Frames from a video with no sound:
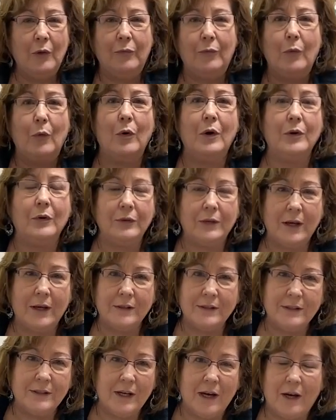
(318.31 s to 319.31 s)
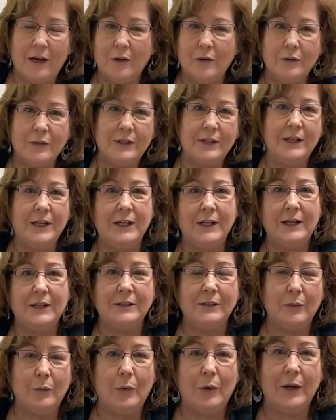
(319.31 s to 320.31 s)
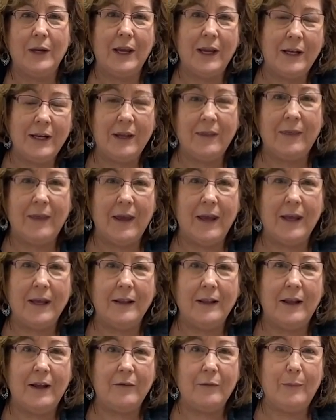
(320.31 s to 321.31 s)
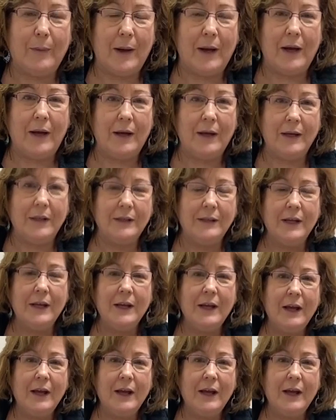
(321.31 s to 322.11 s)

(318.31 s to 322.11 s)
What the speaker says: $400,000 and he doesn't want anything left behind